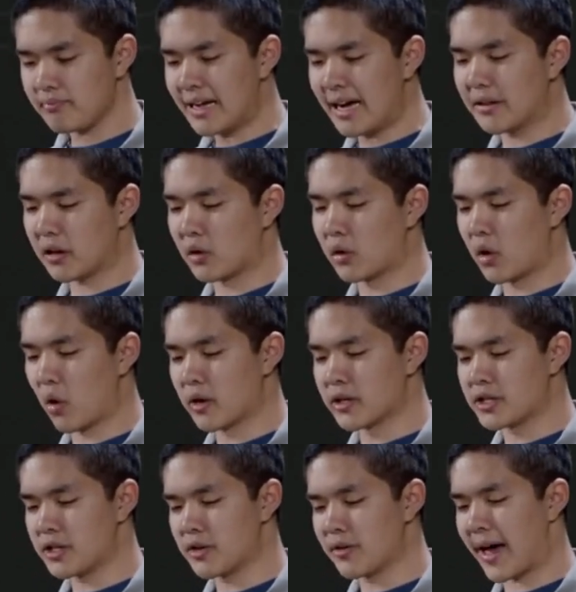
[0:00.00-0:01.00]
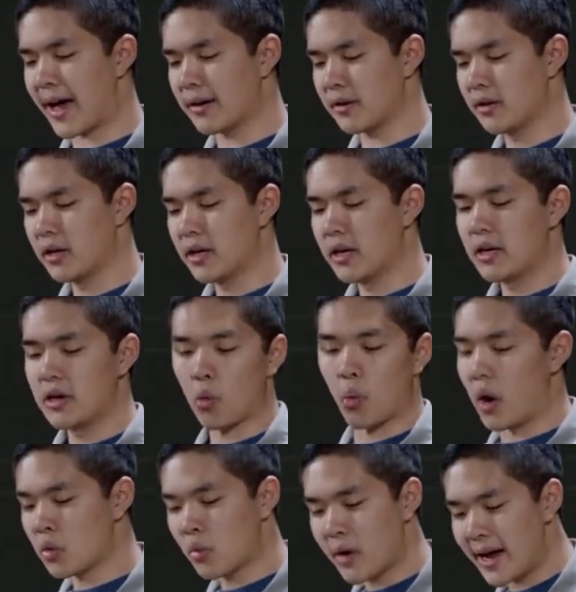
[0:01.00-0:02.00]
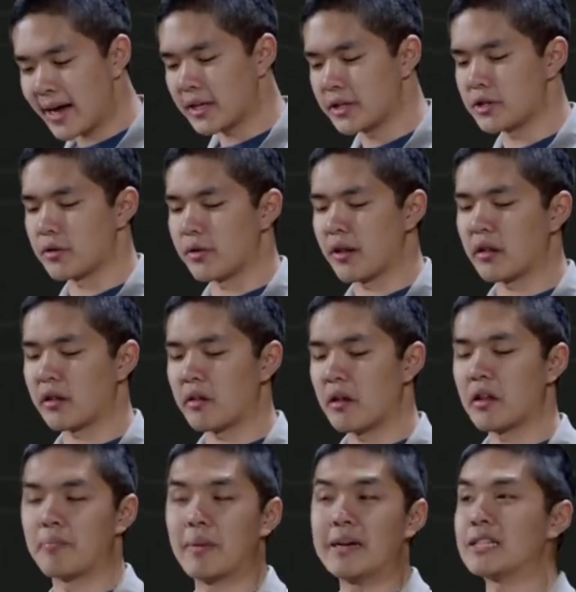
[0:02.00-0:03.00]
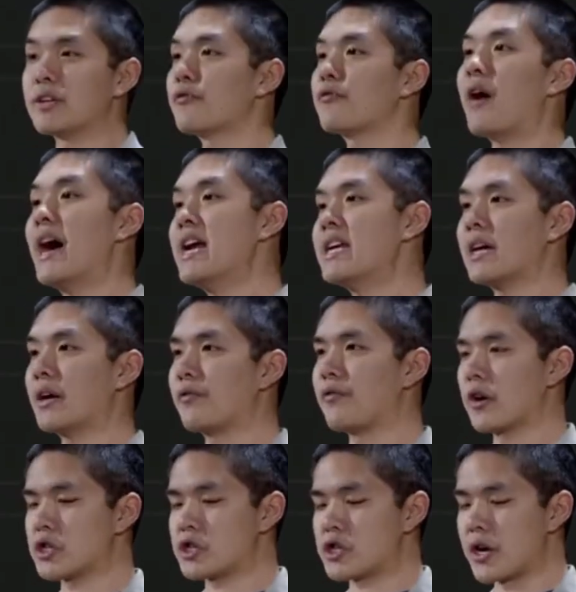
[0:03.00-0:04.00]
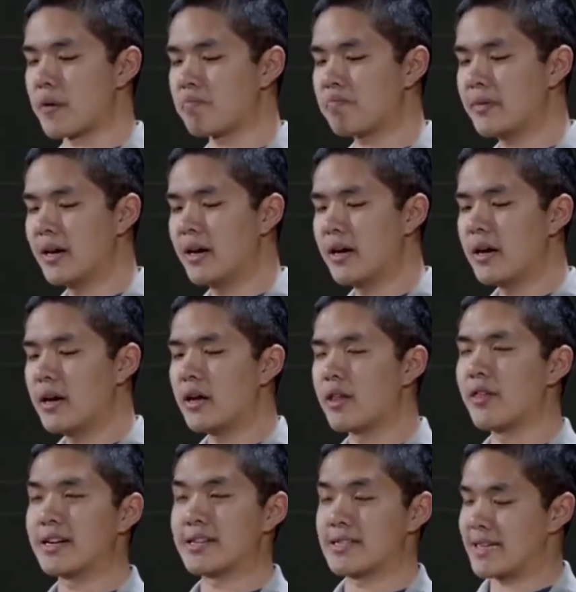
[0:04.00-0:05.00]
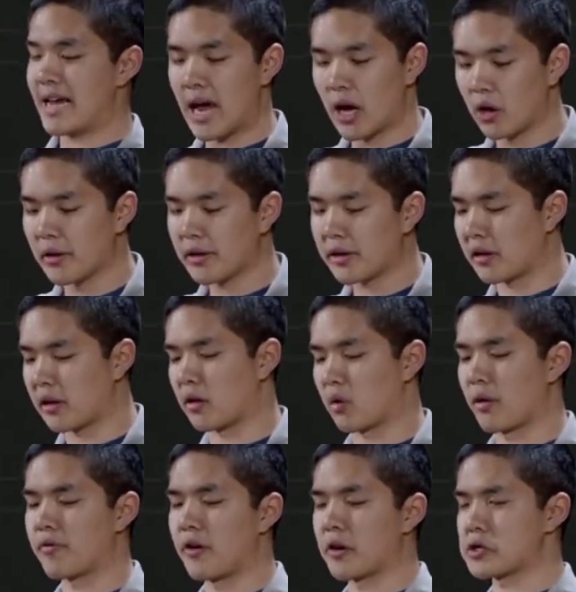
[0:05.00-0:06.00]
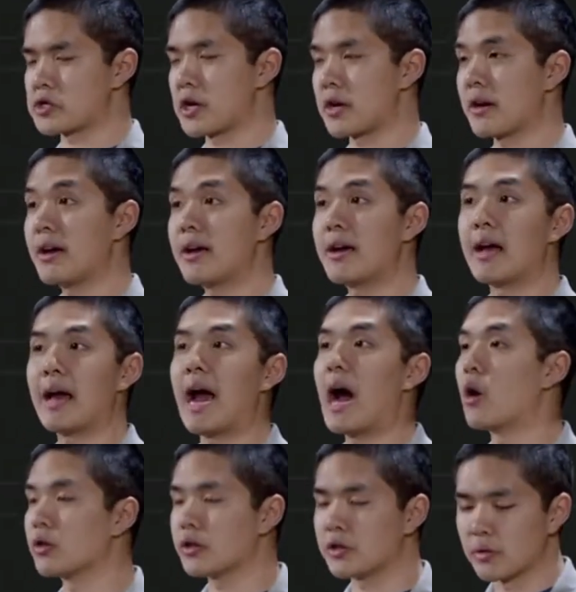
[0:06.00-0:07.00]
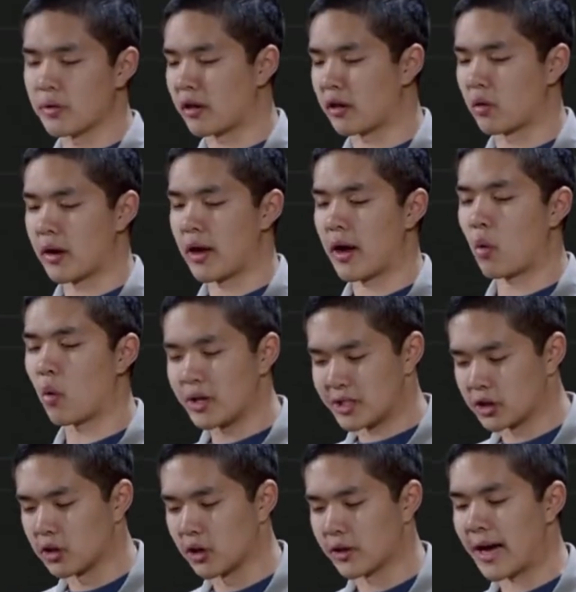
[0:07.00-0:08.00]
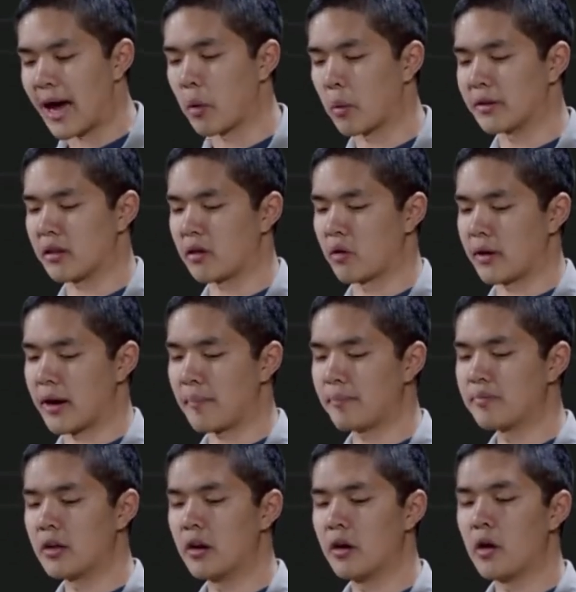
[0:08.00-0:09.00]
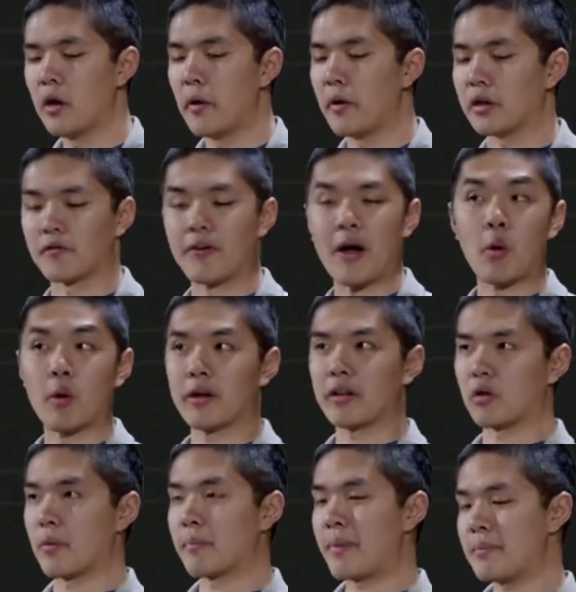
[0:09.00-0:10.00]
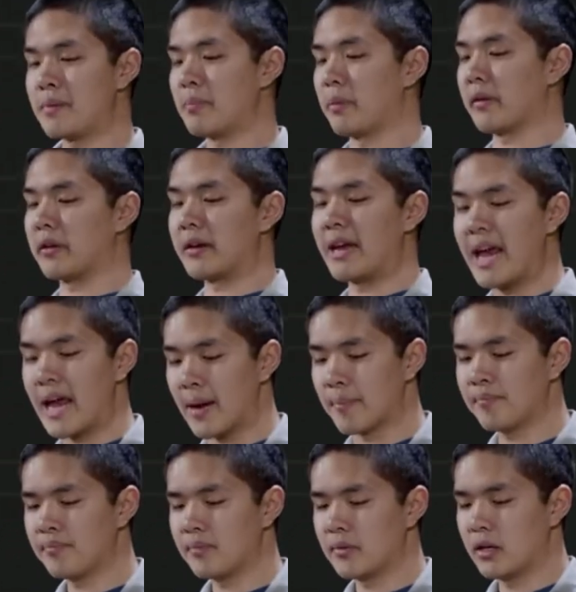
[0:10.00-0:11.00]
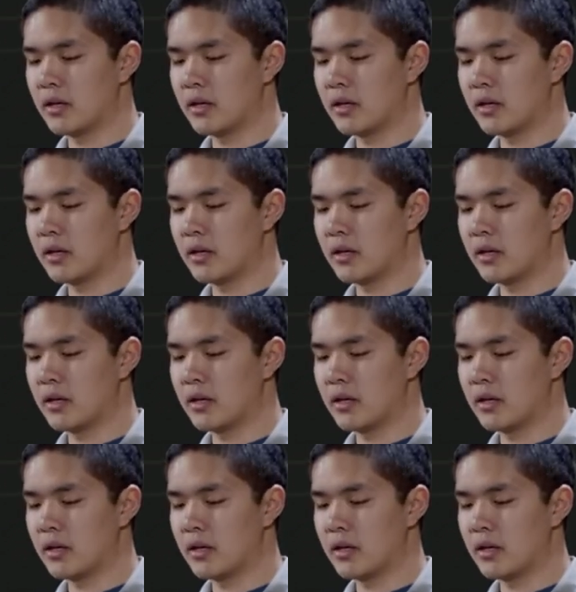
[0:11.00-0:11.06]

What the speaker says: And so in order to do that, one way I could do this is by defining a function that tells the sort function how to do the sorting, what to look at when sorting. So if I want to sort by people's name,